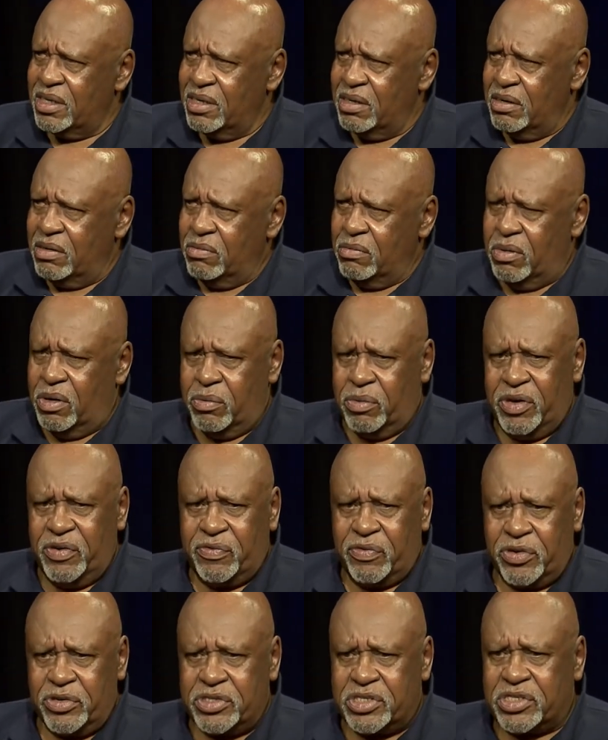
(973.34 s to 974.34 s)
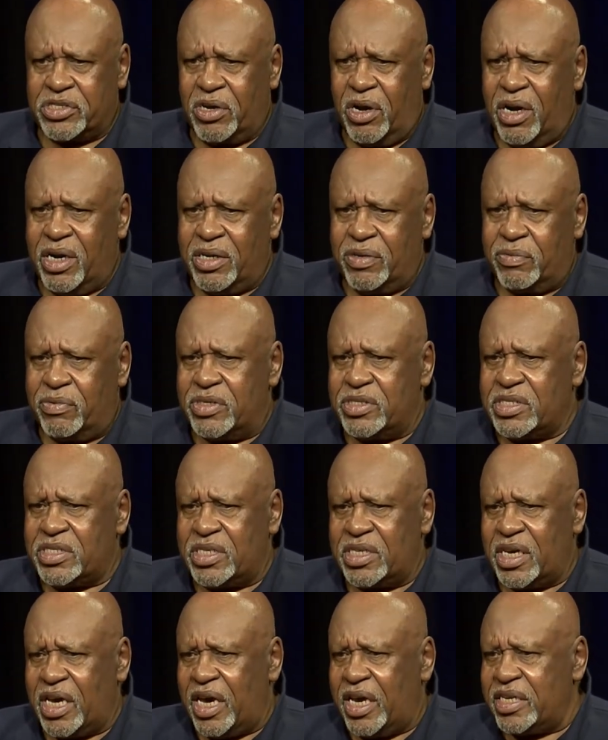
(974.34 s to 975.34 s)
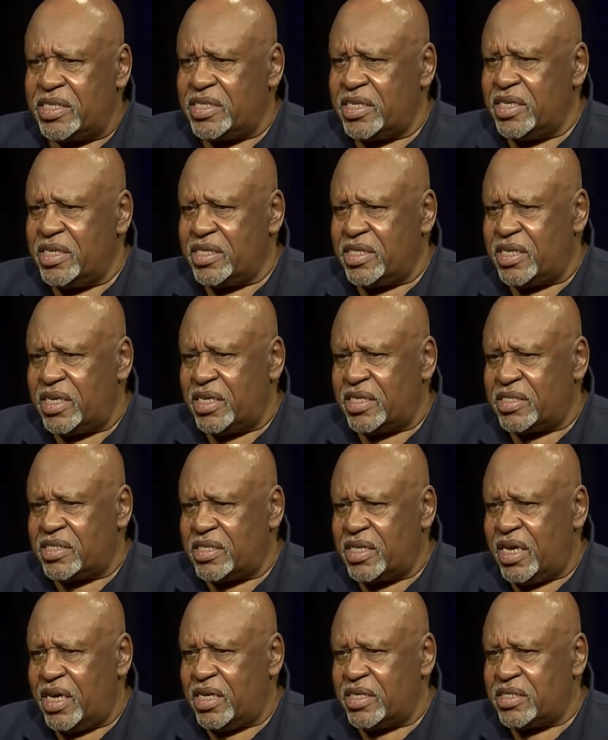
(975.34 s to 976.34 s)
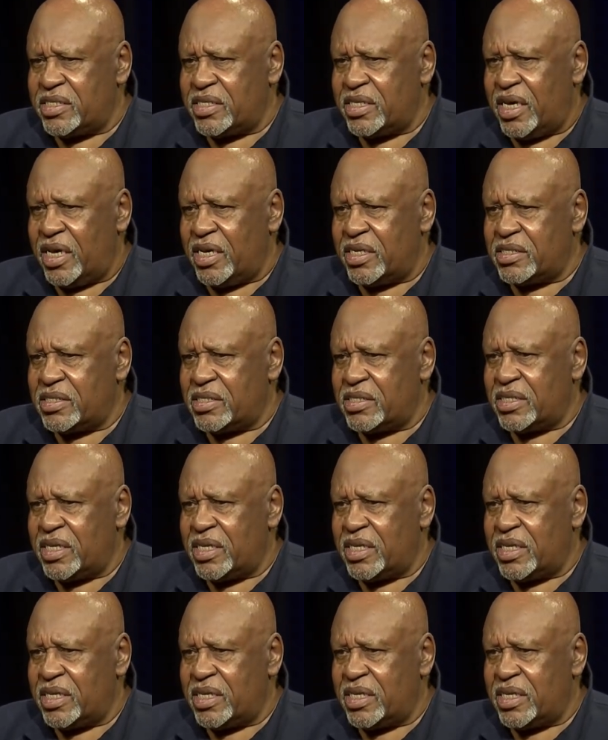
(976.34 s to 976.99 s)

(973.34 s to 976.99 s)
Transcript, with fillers: when we first started was the idea that that that